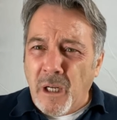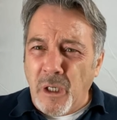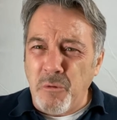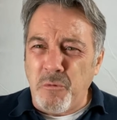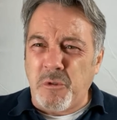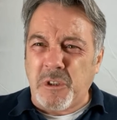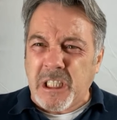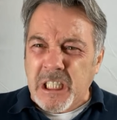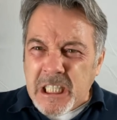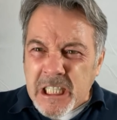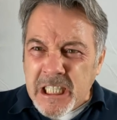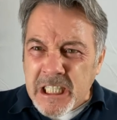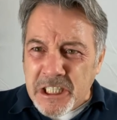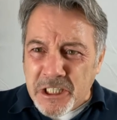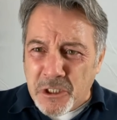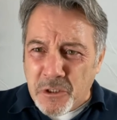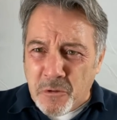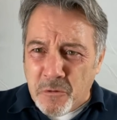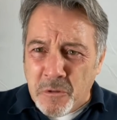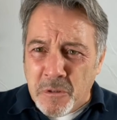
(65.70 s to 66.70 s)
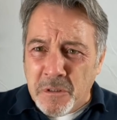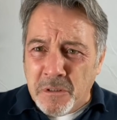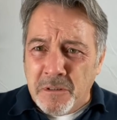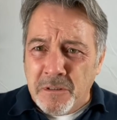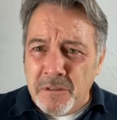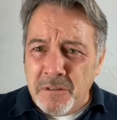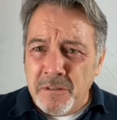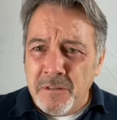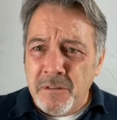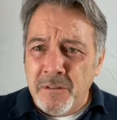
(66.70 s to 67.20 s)
How dare you?
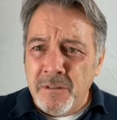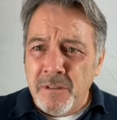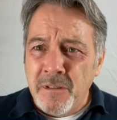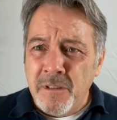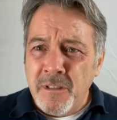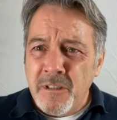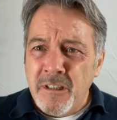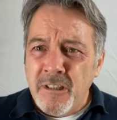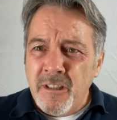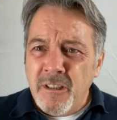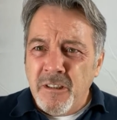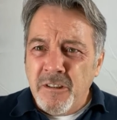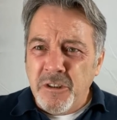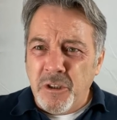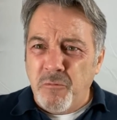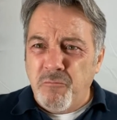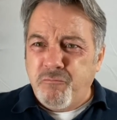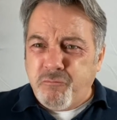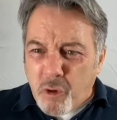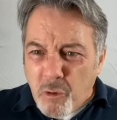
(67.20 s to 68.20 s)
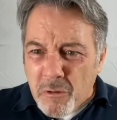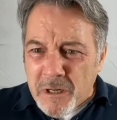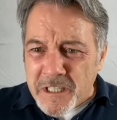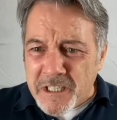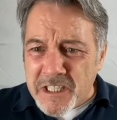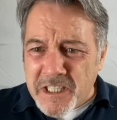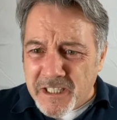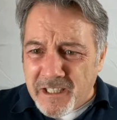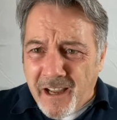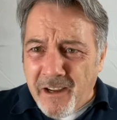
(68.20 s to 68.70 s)
You
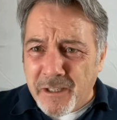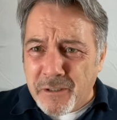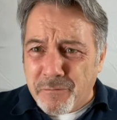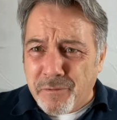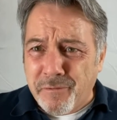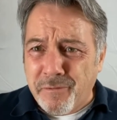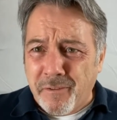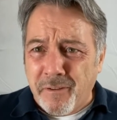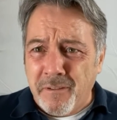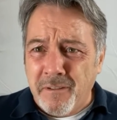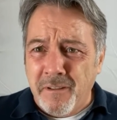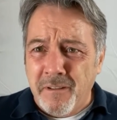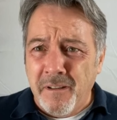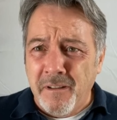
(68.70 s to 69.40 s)
ruined his life.